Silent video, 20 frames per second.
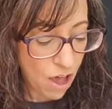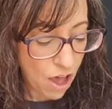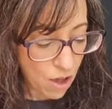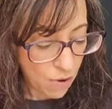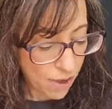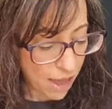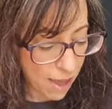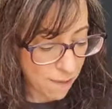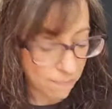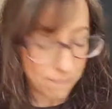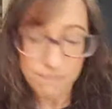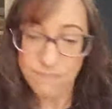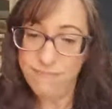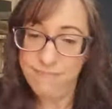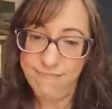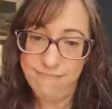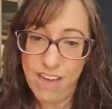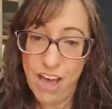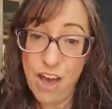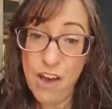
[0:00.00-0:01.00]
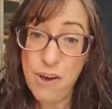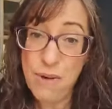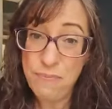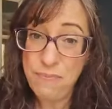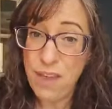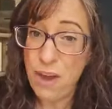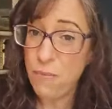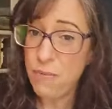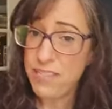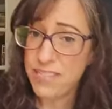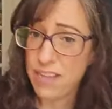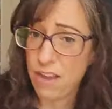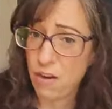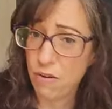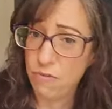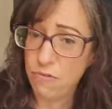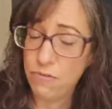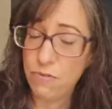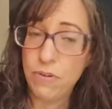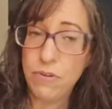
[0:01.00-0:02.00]
Okay, I hope that was
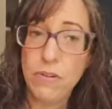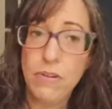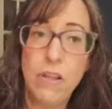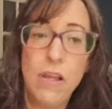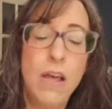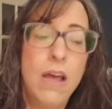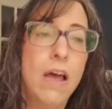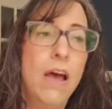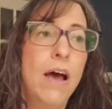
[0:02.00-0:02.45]
helpful.